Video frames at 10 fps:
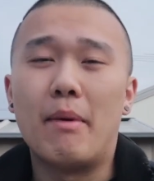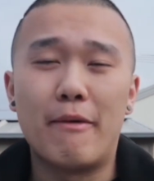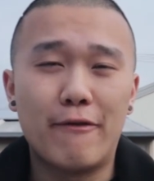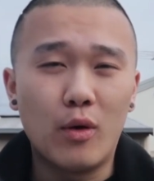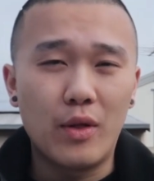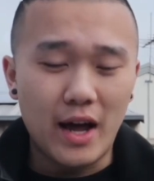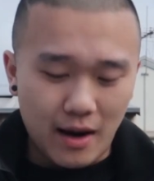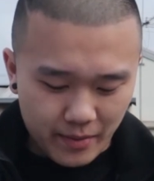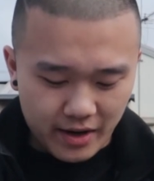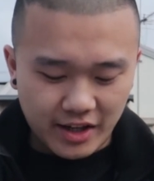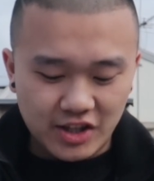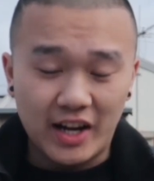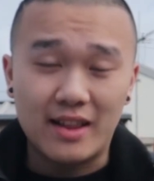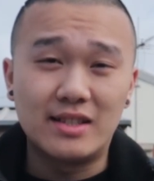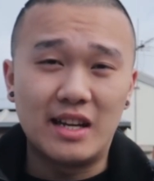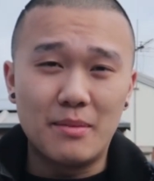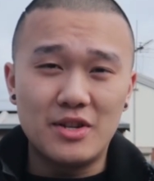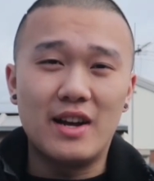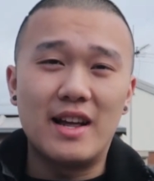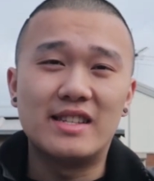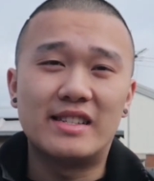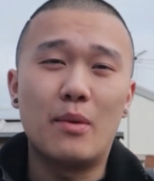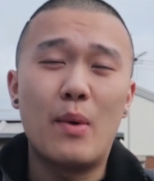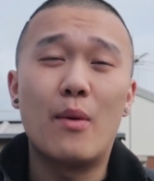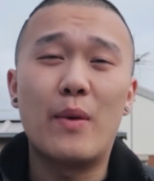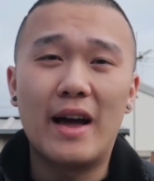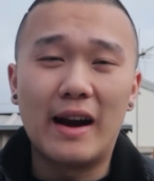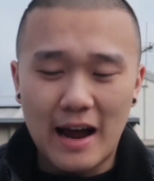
but before that I'm gonna check the temperature and see where we are